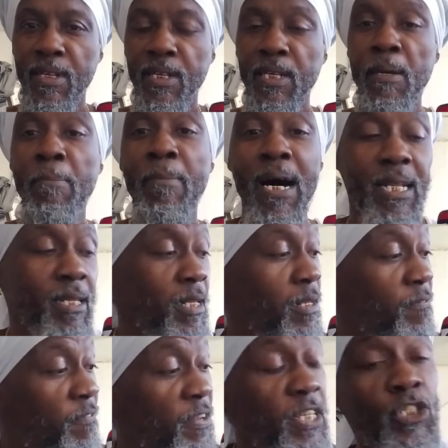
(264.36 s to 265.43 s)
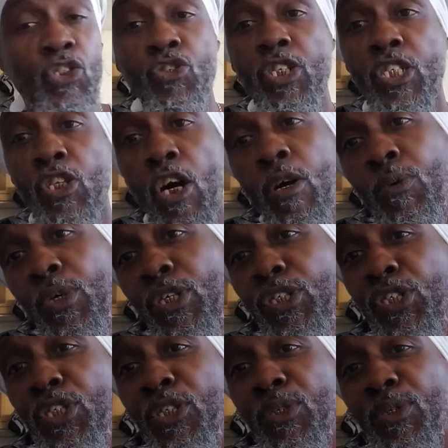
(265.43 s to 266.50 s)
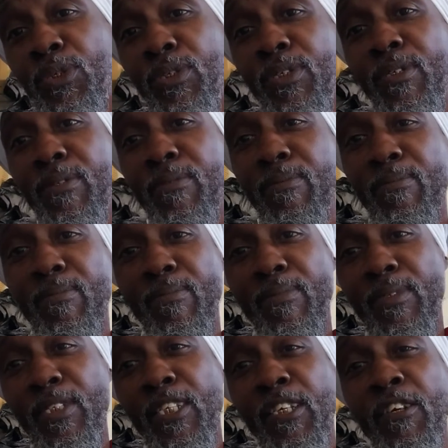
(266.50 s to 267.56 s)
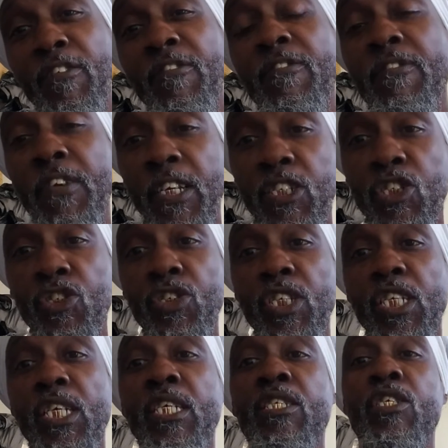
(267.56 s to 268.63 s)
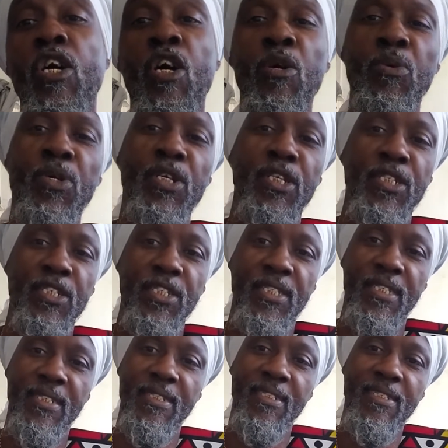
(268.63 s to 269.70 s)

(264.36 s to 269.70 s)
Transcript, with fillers: The battle, victory is ours. You know, victory is ours